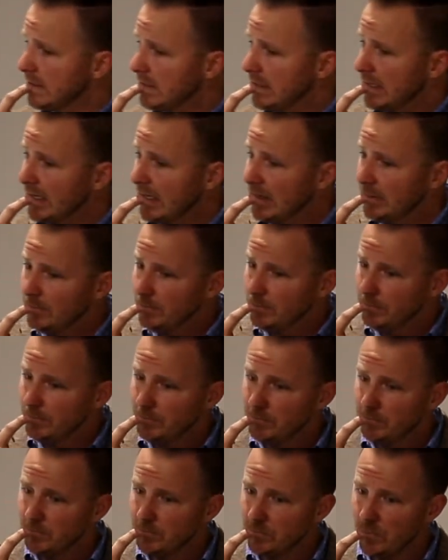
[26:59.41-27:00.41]

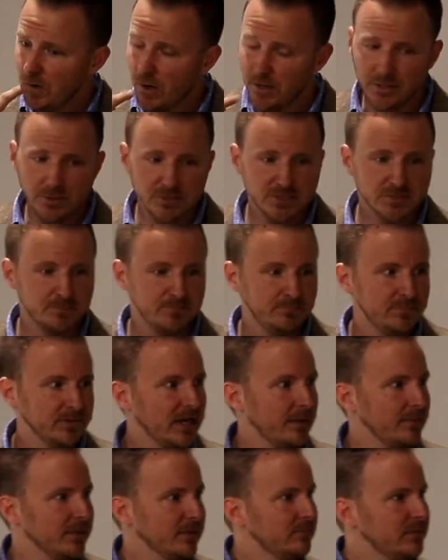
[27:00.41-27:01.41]
Audio is
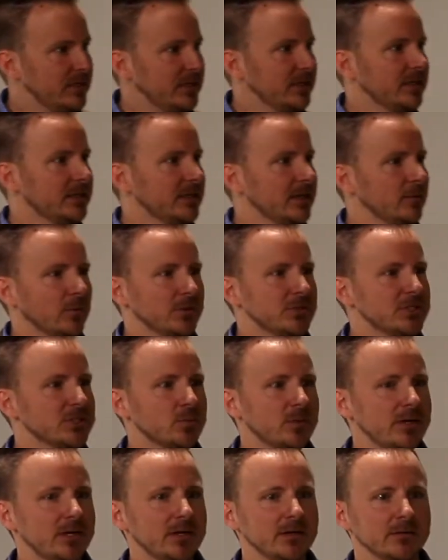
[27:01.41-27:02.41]
becoming big again, which is
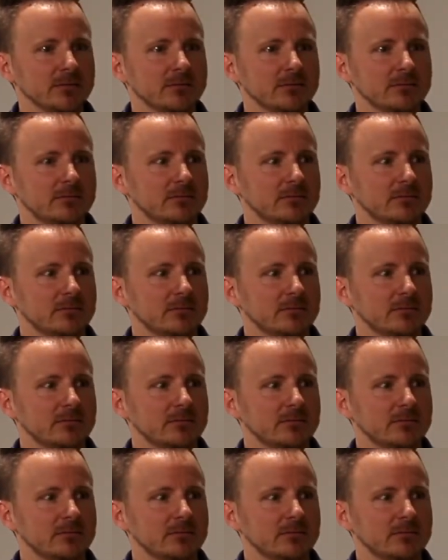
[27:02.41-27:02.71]
weird,